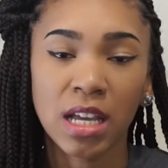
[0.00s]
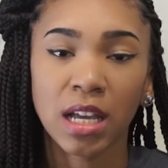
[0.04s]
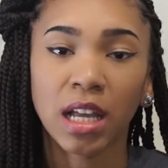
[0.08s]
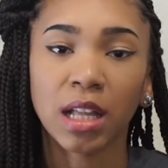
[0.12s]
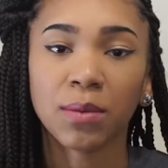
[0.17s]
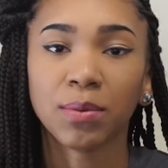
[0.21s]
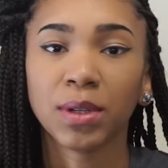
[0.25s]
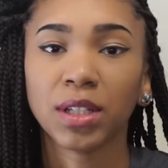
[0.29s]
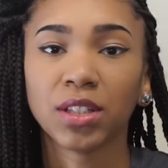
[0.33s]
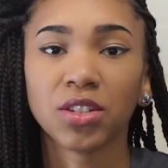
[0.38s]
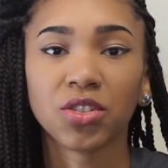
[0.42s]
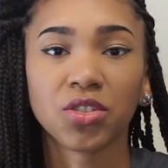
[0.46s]
I
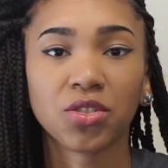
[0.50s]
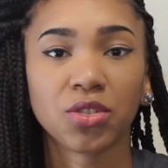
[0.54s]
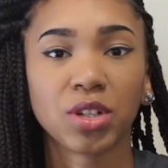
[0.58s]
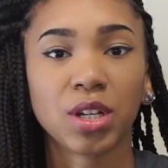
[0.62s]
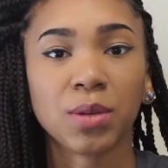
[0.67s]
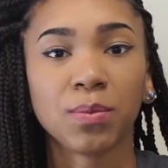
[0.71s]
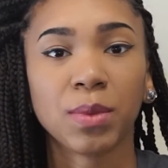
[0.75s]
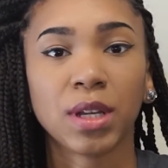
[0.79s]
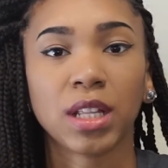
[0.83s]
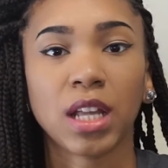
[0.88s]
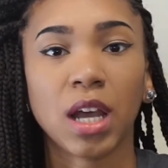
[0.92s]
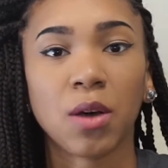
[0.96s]
put the
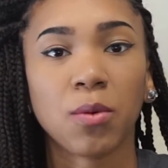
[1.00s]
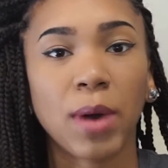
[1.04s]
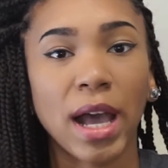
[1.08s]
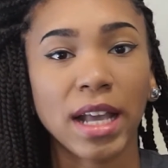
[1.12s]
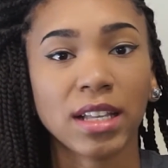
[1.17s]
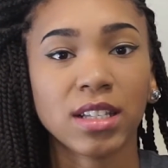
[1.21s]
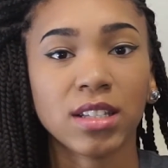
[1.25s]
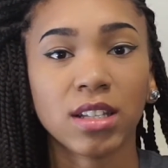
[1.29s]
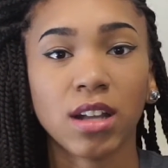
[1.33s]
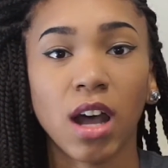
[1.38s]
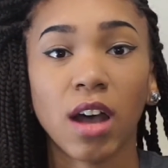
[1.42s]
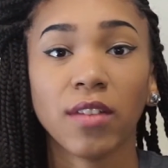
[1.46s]
strip and I
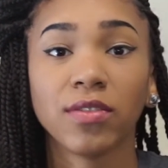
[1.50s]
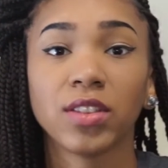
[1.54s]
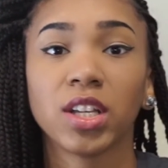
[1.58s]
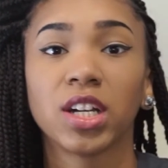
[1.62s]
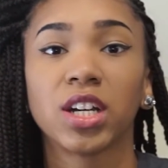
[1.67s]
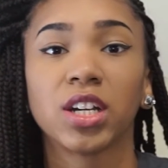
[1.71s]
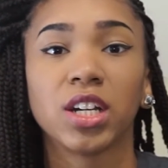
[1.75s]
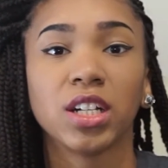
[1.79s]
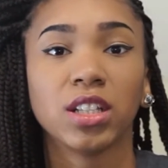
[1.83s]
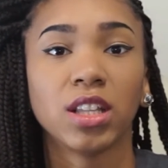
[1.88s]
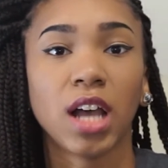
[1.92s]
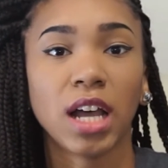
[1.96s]
wax it off.
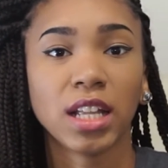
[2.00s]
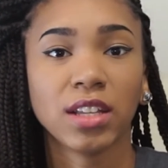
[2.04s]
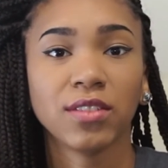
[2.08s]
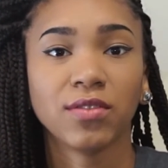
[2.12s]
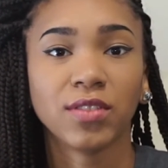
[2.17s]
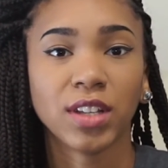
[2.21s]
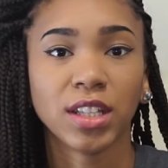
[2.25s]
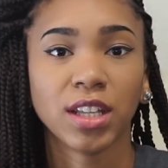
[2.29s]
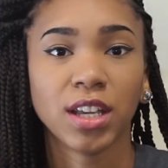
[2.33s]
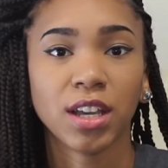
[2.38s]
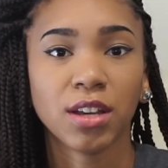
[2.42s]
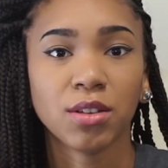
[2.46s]
There are a lot of
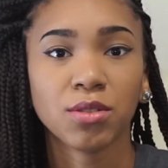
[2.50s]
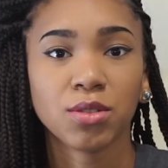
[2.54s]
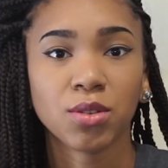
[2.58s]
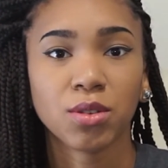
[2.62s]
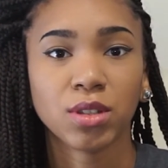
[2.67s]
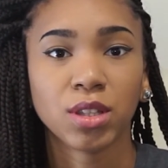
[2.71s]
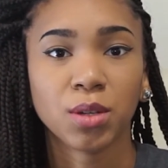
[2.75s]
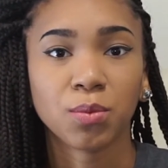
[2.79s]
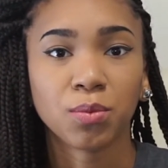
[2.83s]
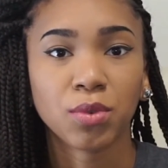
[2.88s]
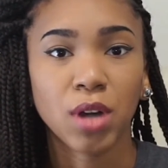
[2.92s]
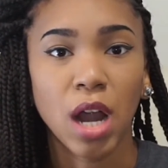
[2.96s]
videos
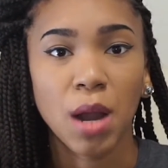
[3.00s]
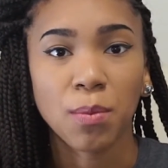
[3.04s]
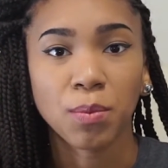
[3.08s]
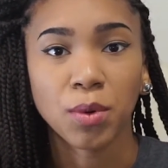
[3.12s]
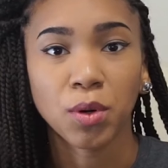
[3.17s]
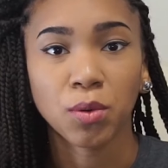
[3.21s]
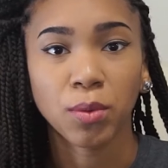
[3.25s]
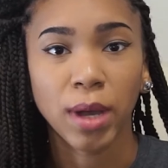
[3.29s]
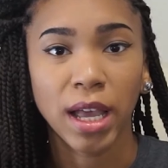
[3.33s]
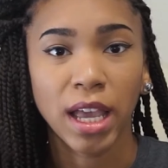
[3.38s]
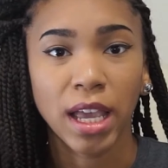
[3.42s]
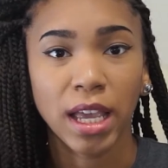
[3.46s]
on the
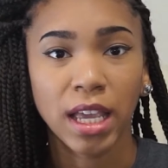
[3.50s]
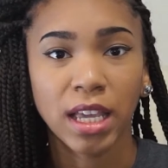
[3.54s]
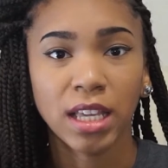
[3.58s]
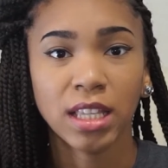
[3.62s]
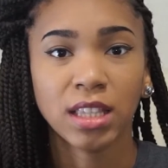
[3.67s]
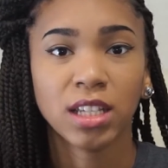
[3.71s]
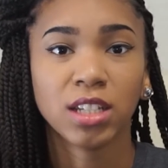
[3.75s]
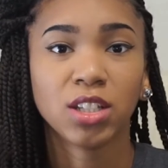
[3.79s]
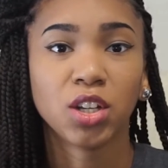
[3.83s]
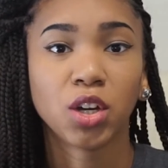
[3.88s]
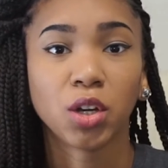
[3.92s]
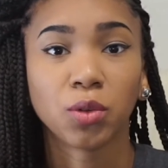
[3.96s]
proper way,
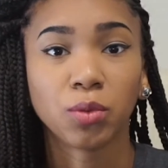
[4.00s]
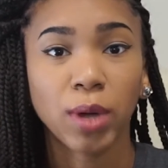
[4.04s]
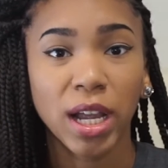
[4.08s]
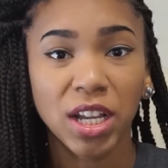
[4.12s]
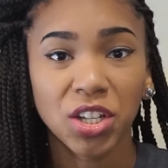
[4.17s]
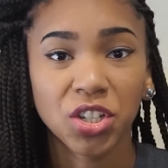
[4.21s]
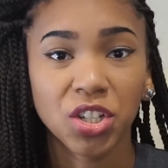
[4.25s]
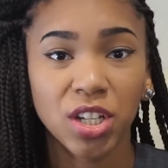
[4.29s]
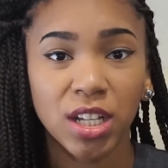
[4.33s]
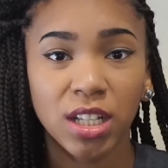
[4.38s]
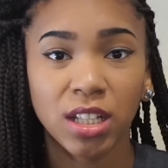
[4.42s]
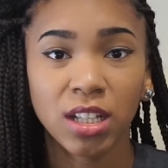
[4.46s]
the
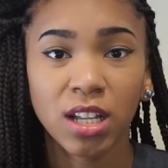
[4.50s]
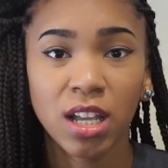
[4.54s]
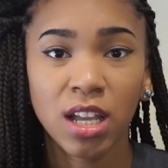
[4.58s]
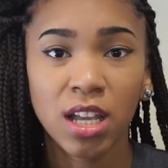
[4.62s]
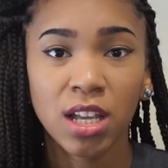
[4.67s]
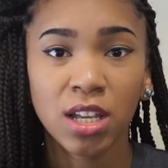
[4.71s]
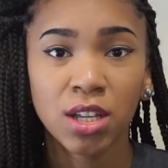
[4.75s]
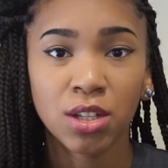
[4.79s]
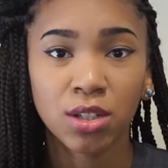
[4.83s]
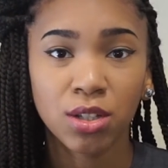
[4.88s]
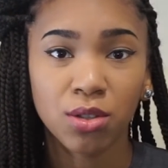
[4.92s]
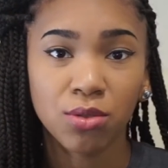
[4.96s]

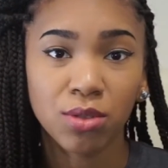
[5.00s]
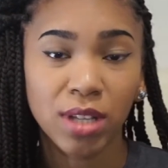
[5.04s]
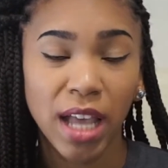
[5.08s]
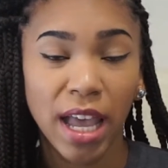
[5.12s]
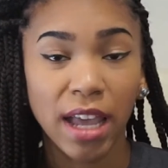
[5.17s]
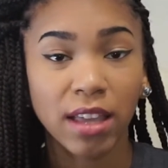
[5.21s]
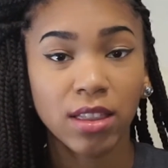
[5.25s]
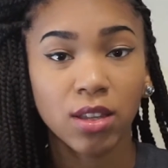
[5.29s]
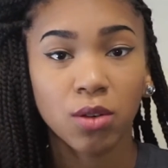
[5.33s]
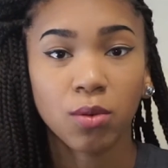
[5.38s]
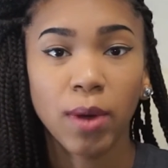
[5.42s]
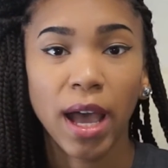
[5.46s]
direction to
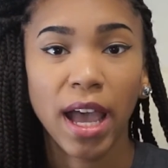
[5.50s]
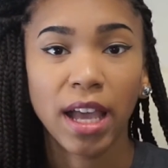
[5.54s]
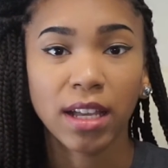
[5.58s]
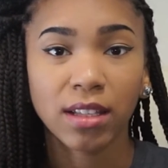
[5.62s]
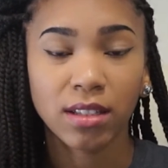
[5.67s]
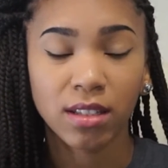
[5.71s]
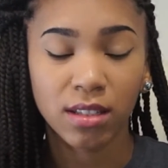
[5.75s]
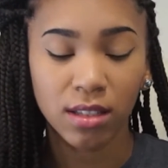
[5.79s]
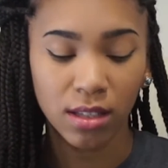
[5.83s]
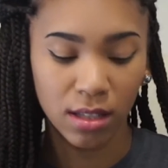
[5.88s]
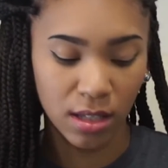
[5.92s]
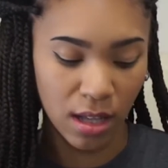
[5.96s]
take the
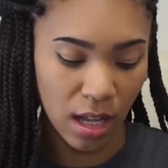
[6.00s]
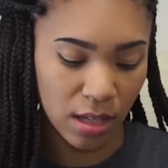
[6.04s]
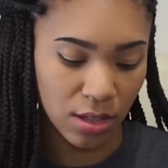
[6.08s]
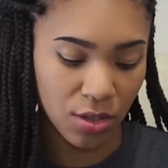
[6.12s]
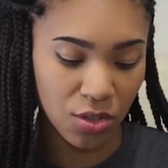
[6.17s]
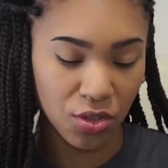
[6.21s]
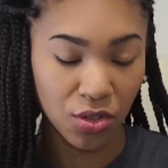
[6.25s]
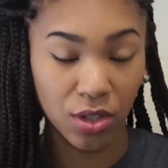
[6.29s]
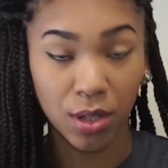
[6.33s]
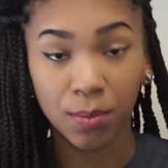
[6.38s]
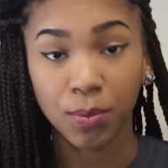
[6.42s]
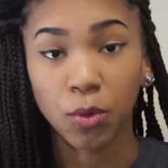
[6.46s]
wax
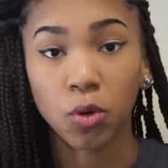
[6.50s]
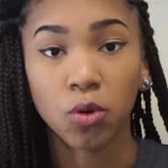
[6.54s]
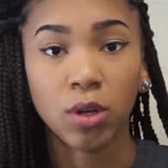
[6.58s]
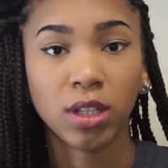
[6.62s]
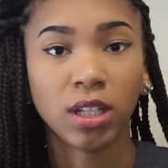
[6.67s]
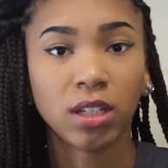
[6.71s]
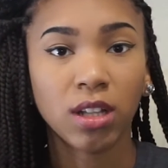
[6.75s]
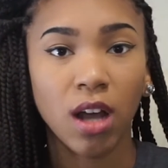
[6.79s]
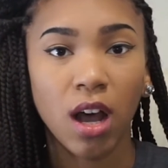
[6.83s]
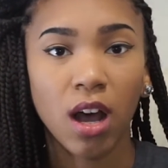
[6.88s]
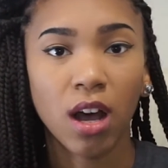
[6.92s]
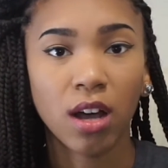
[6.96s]
strip on
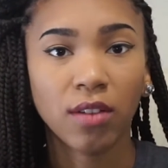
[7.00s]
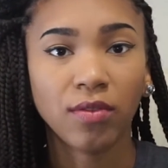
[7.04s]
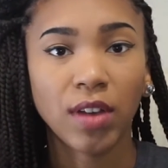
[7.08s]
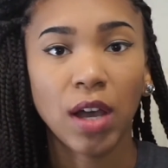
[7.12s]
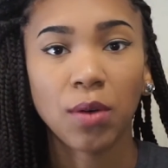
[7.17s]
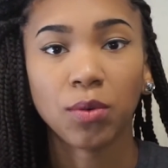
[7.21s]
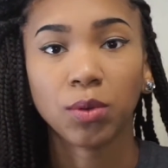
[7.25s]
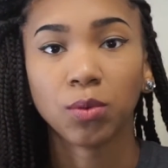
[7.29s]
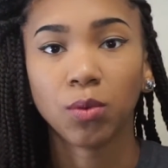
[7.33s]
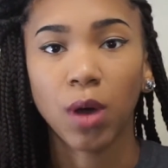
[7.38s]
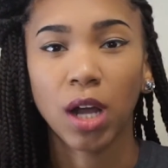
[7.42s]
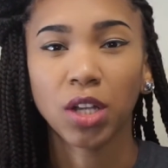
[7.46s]
and off.
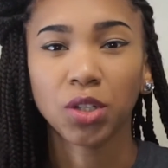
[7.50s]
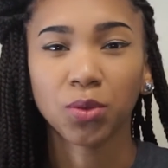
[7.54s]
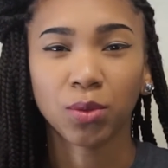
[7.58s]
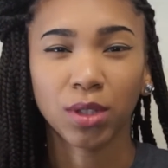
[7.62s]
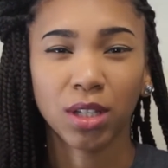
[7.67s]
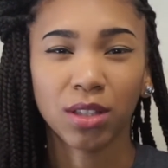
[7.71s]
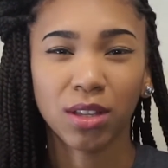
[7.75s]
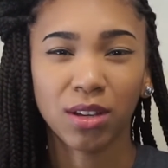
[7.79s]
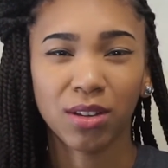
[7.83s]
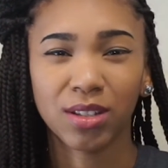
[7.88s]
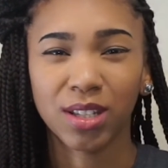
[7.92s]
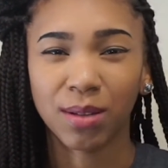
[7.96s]
I would watch
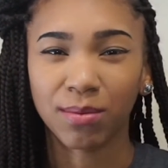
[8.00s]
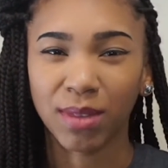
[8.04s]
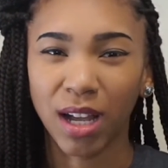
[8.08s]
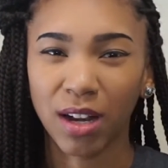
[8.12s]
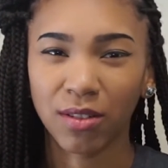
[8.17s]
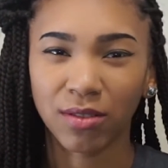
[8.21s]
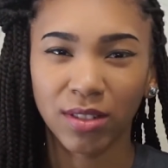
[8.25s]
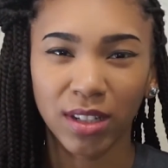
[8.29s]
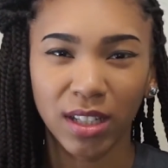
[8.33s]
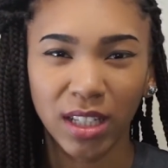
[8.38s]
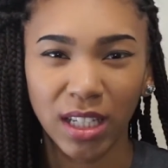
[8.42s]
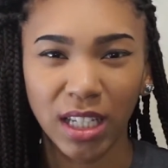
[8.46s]
one of those. I'm
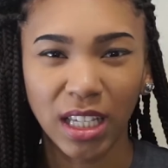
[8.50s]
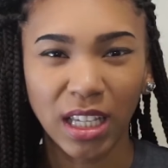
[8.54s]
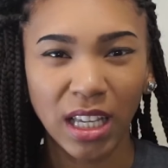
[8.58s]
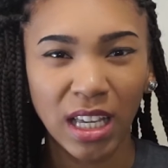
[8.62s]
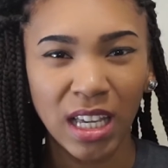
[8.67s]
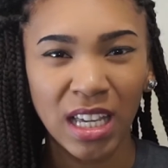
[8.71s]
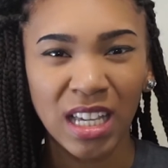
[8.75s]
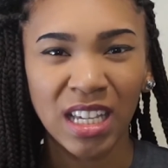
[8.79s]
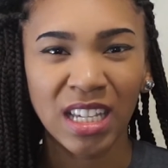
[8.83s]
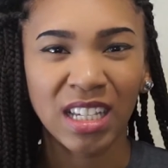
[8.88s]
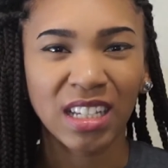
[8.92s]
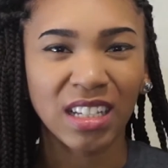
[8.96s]
not really
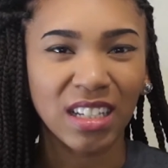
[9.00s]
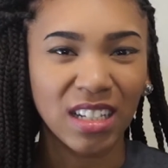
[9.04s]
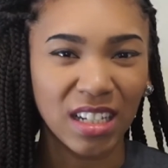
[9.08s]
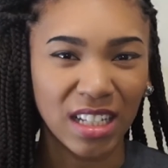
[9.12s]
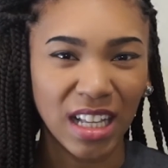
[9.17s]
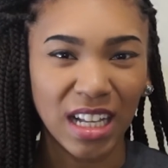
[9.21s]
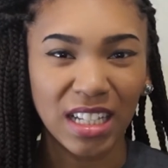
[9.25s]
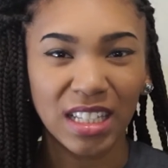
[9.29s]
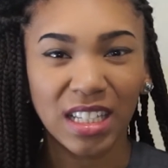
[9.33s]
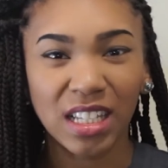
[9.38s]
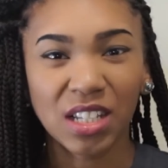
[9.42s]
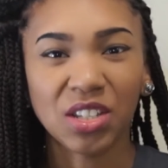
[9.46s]
good
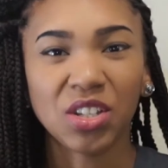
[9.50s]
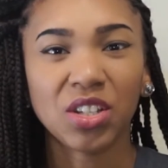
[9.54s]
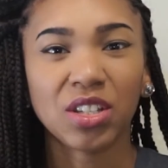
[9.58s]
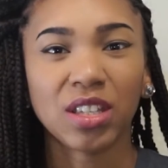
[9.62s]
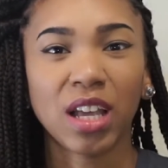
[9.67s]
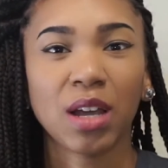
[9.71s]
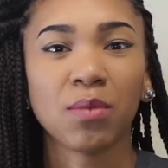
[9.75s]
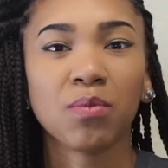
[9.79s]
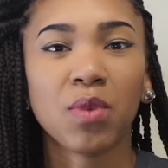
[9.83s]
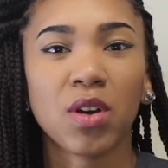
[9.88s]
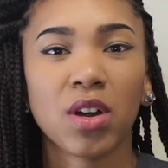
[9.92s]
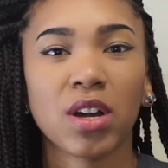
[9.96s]
at teaching
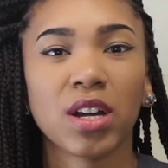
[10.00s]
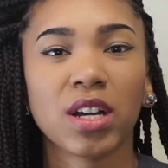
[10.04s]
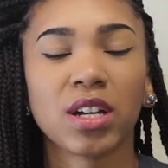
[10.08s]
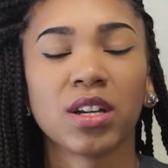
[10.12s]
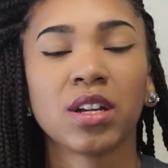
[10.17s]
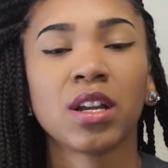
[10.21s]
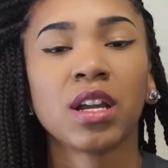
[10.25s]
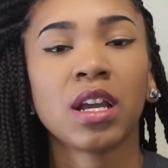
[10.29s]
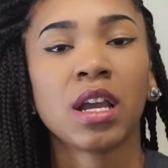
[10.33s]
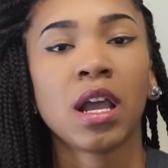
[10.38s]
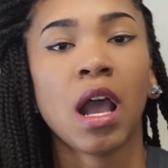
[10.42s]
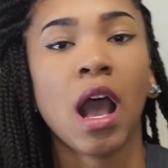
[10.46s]
that
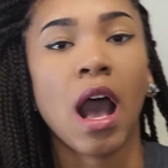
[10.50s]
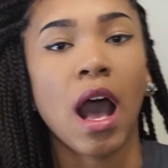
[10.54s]
part,